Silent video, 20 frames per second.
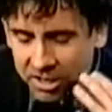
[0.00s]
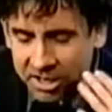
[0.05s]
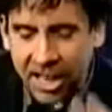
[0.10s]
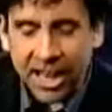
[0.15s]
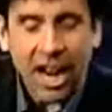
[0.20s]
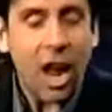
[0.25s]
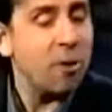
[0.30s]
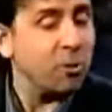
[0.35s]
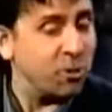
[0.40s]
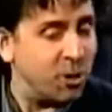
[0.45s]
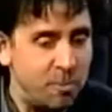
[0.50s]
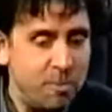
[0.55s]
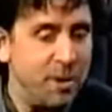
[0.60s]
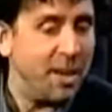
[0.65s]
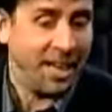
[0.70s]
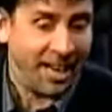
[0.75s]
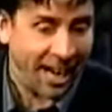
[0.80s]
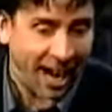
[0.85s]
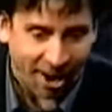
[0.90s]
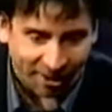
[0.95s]
set out to
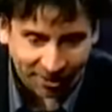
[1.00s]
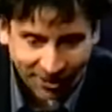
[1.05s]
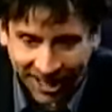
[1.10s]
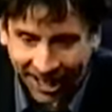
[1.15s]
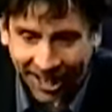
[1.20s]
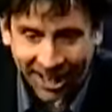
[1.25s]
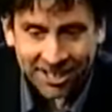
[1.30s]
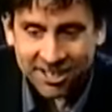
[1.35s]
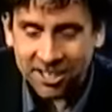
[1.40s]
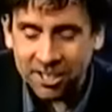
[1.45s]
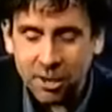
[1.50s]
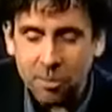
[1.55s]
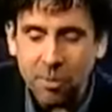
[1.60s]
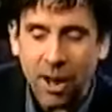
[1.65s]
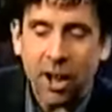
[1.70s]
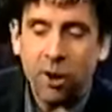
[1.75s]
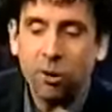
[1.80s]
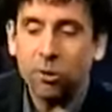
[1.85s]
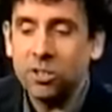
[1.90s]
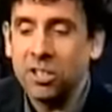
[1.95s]
be an outcast.
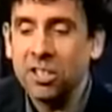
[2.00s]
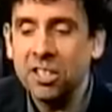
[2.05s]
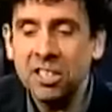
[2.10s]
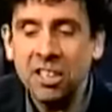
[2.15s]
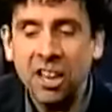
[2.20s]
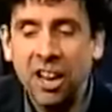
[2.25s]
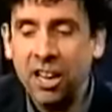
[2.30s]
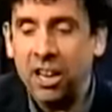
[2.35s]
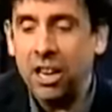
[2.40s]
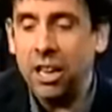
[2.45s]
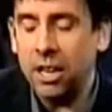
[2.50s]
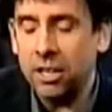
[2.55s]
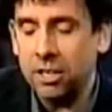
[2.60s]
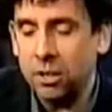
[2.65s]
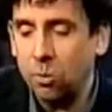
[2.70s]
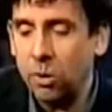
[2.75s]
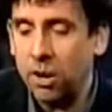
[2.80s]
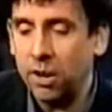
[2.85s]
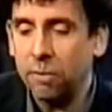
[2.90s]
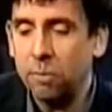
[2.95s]
Somehow society
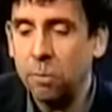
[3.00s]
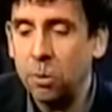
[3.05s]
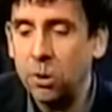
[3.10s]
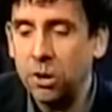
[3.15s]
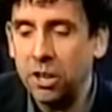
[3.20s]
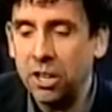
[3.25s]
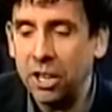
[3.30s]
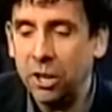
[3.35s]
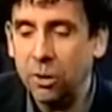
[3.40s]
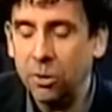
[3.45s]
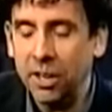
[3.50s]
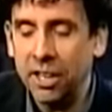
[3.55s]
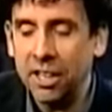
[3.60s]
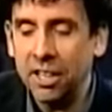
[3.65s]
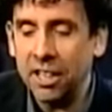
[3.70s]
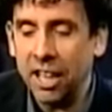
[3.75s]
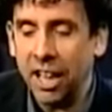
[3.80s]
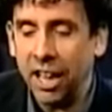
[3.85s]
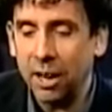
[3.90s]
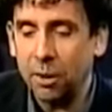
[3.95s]
has a way of putting you
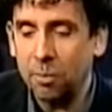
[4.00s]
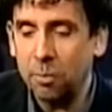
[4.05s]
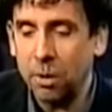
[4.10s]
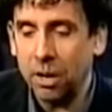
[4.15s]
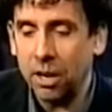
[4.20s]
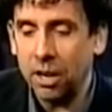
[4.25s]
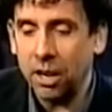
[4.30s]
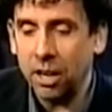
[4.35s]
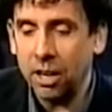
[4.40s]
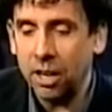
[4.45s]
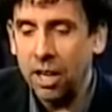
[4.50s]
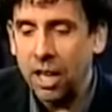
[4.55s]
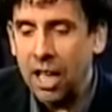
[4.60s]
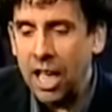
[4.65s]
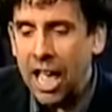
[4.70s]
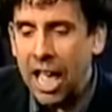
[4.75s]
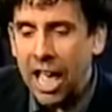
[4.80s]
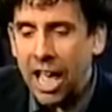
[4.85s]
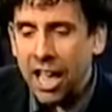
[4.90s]
in that. But, mm -hmm. uh,